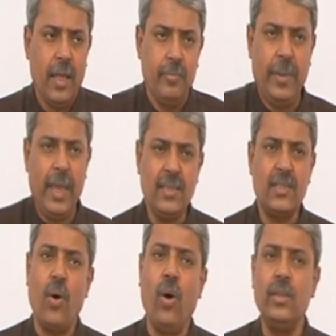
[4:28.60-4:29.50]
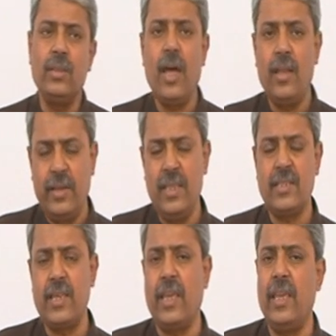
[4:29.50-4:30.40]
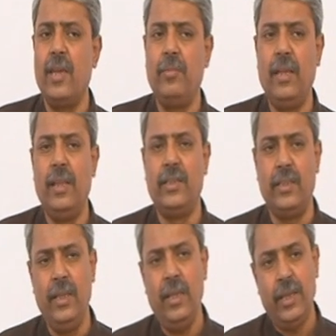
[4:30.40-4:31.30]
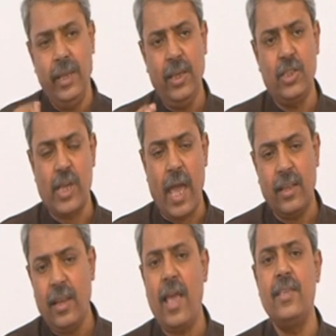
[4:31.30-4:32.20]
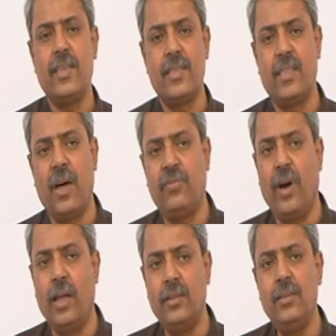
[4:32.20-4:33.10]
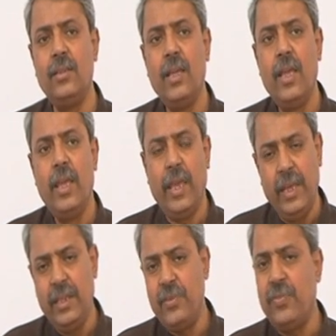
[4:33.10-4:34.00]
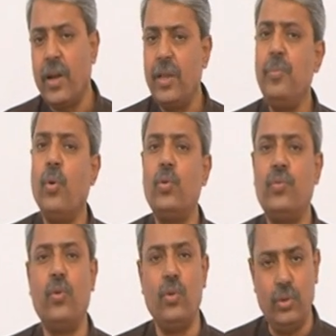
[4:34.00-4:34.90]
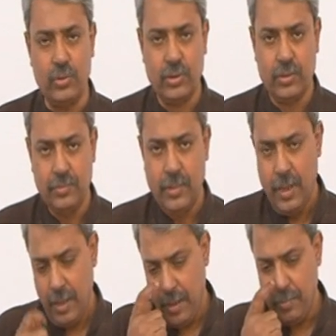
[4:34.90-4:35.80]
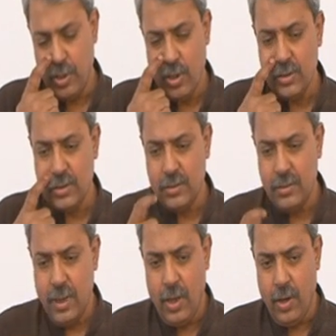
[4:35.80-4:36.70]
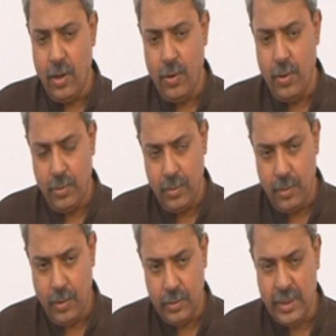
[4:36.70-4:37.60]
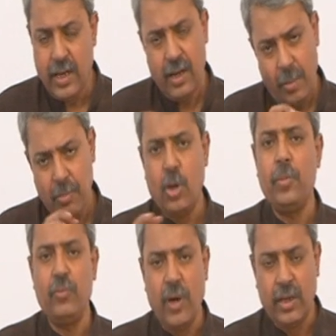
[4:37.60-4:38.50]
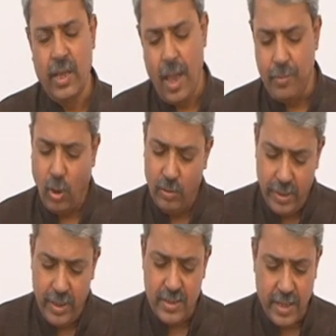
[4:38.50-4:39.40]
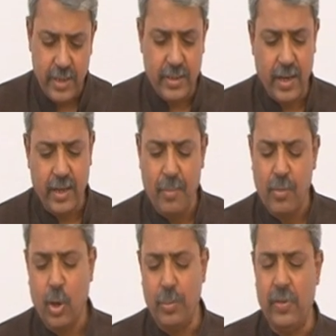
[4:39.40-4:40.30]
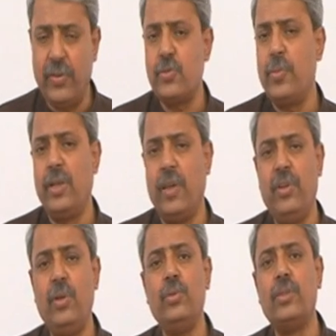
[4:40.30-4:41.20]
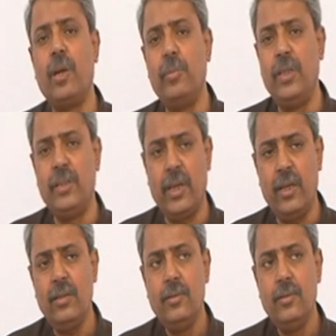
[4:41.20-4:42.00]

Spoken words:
based on the risk taking ability, he channelizes the fund in different portfolios, because there are a number of, what I have already said, there are a number of investment avenues are being there.